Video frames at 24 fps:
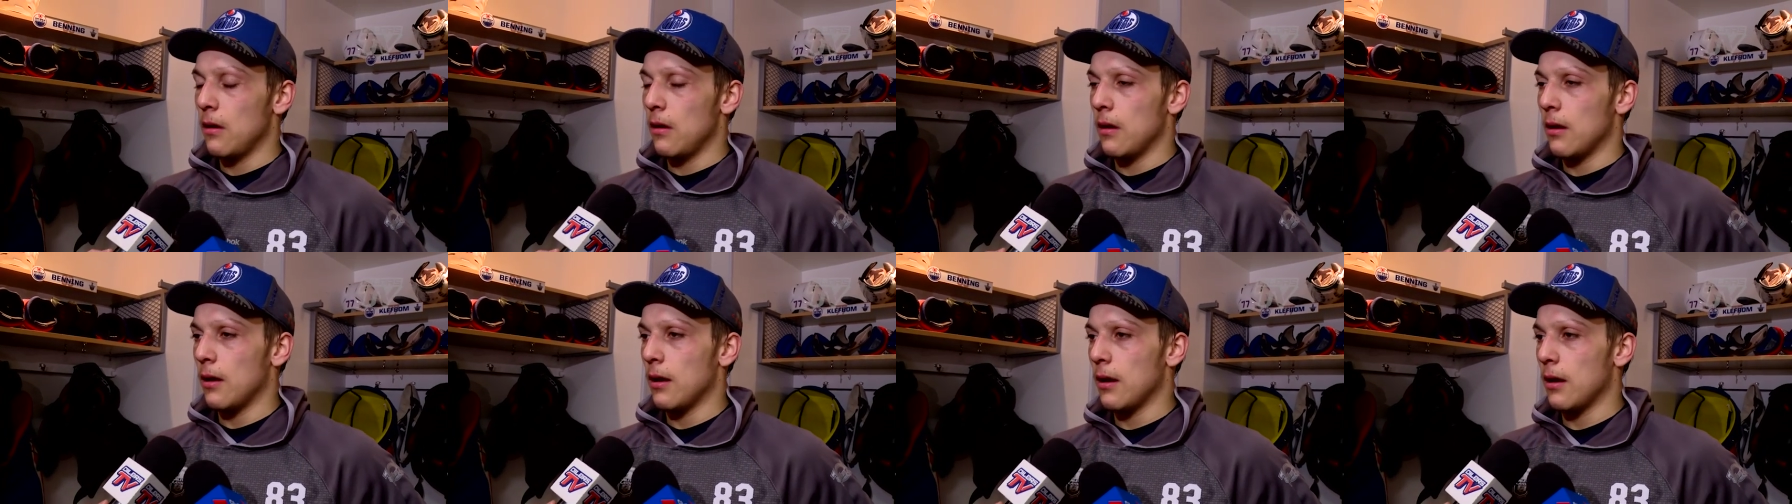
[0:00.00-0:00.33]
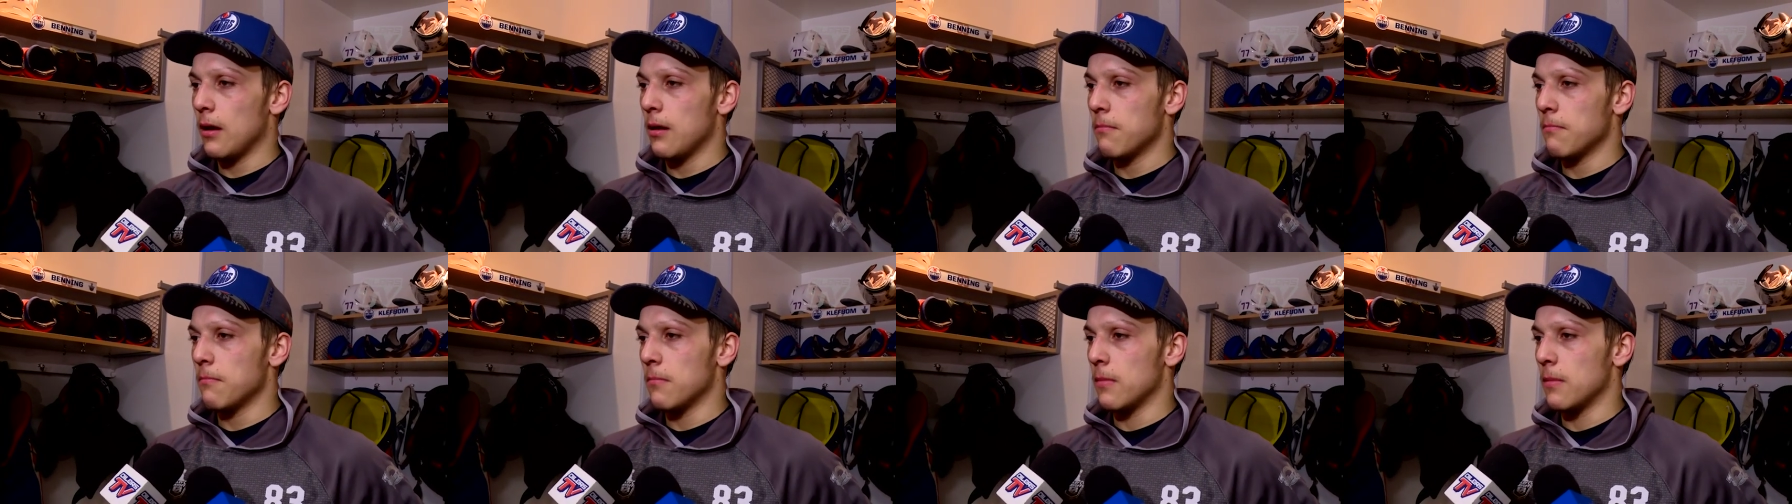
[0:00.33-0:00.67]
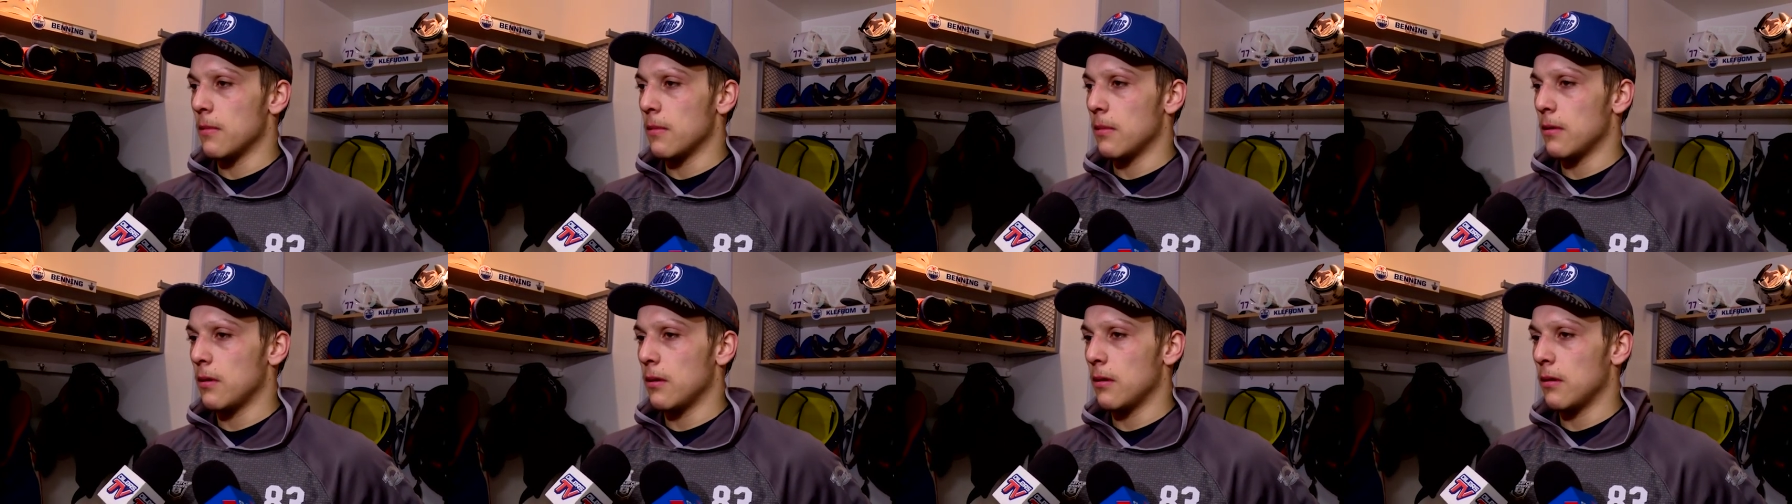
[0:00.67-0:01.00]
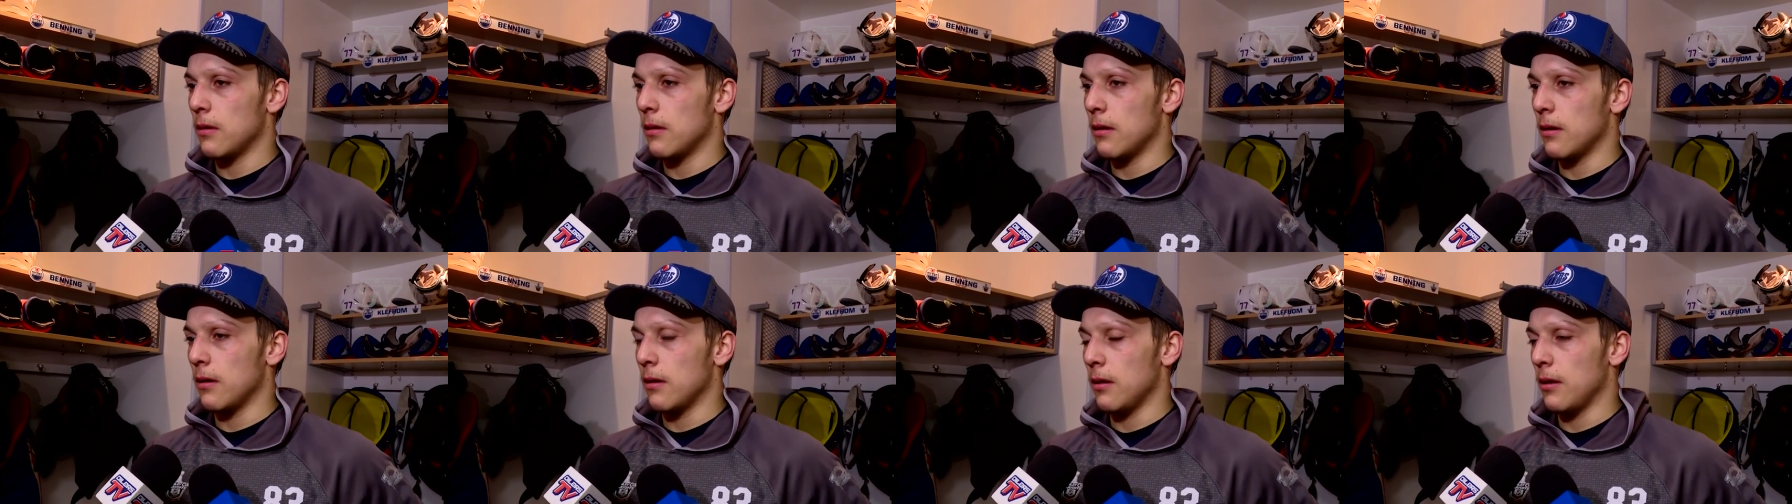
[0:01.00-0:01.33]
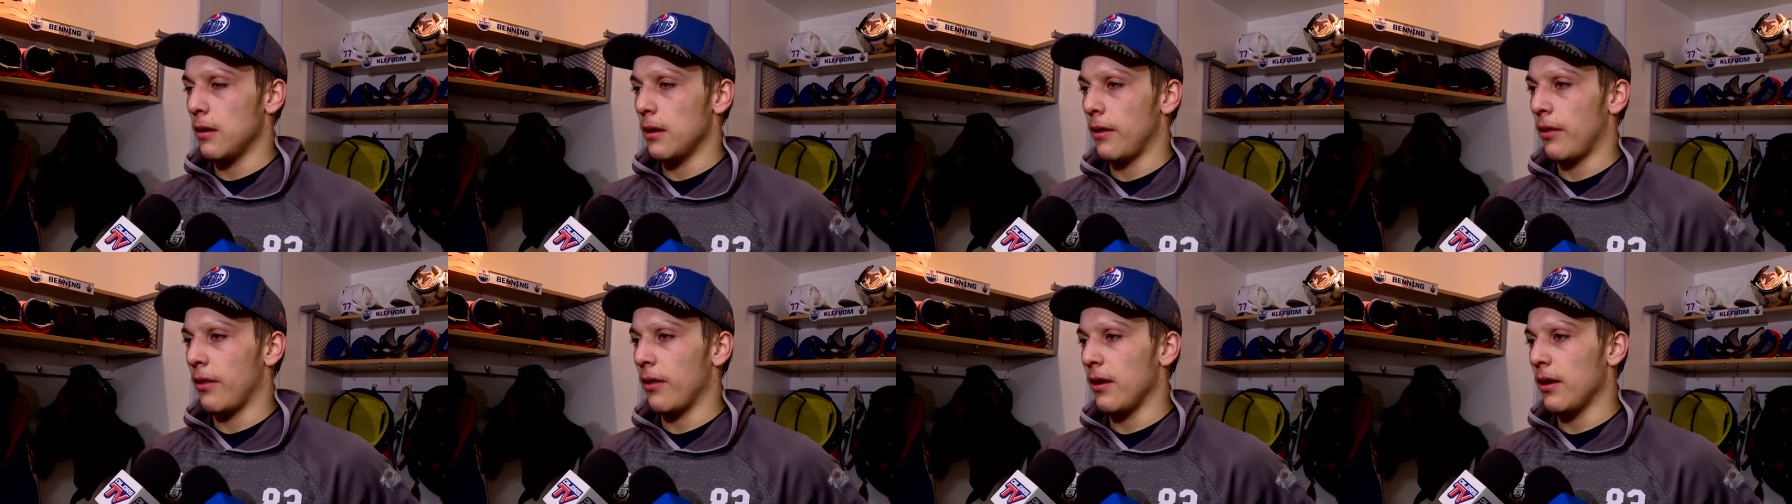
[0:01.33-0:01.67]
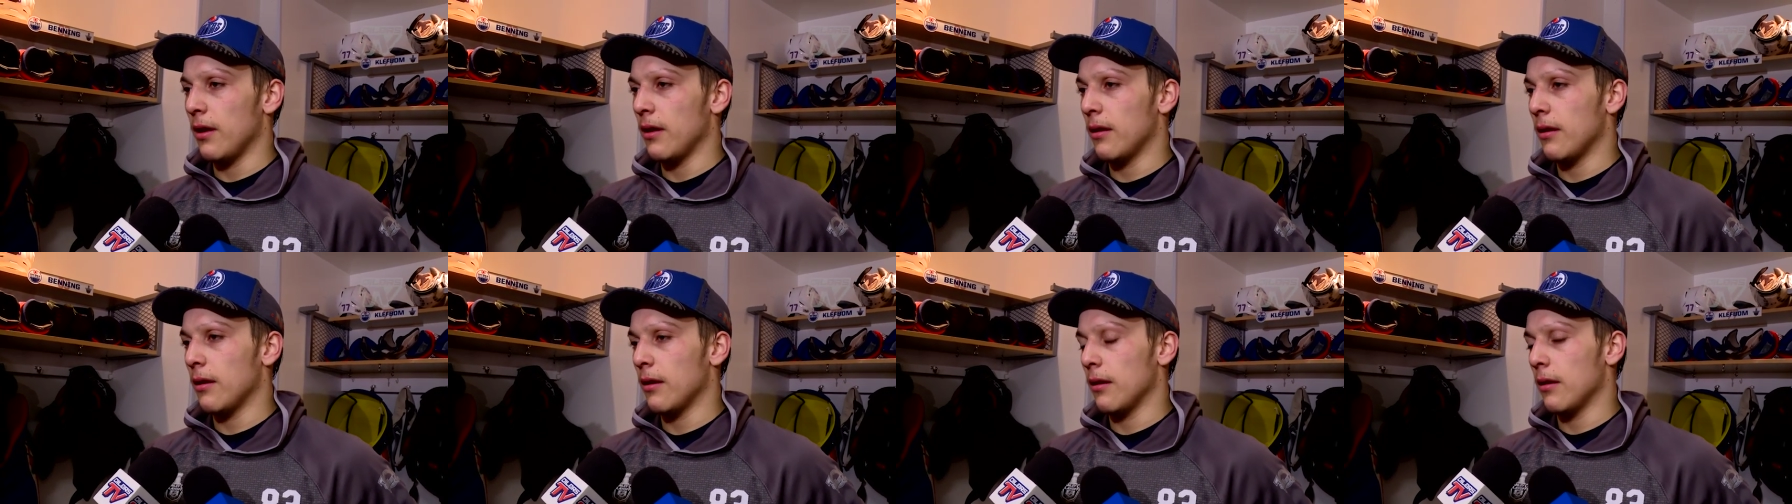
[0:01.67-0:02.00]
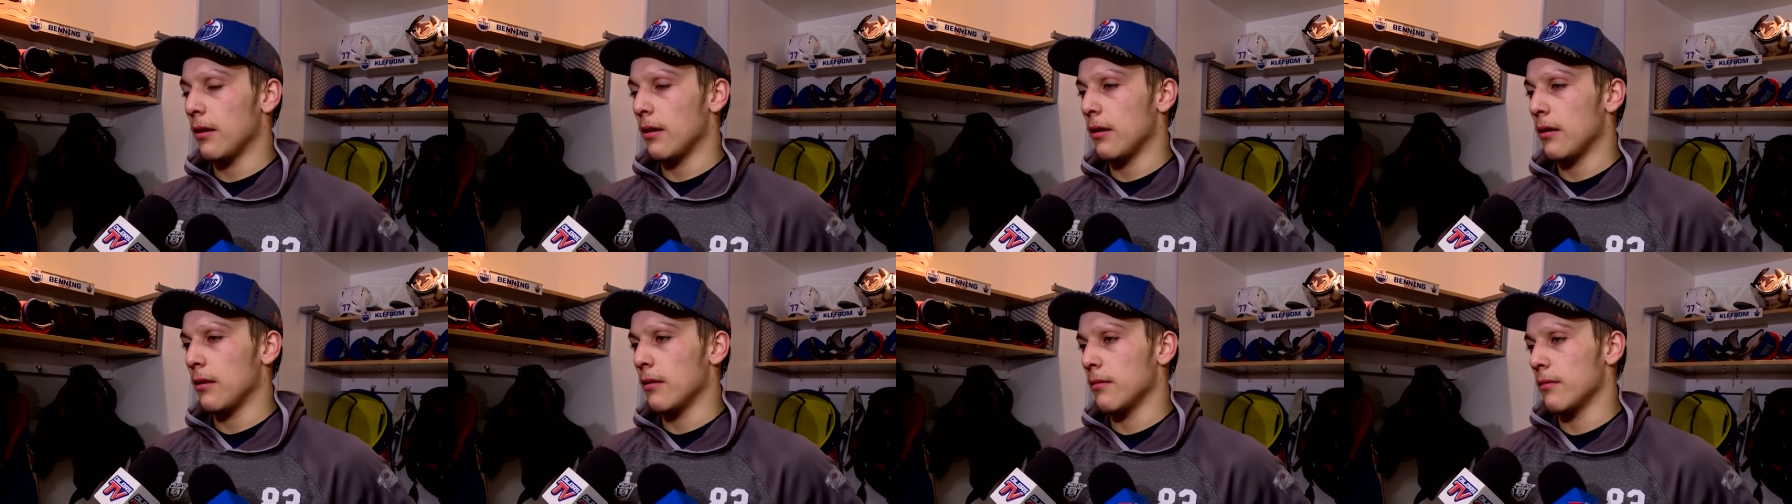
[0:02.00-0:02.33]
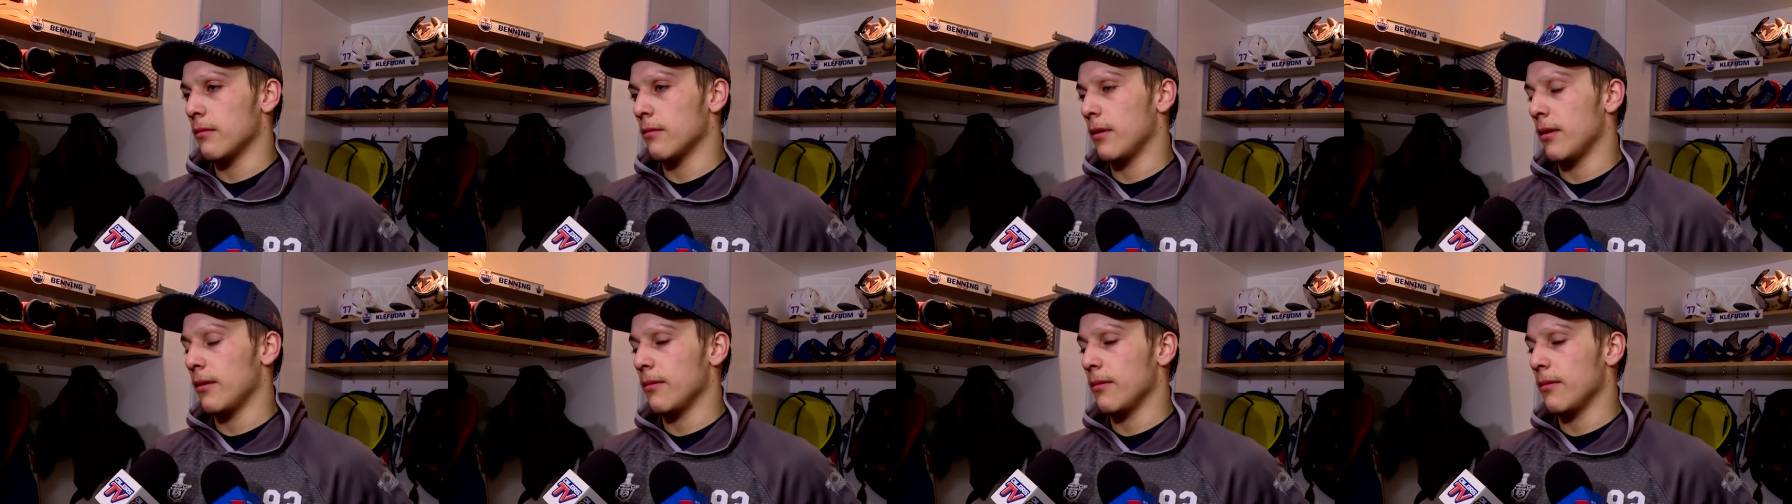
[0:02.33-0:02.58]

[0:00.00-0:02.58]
Um, I think, uh,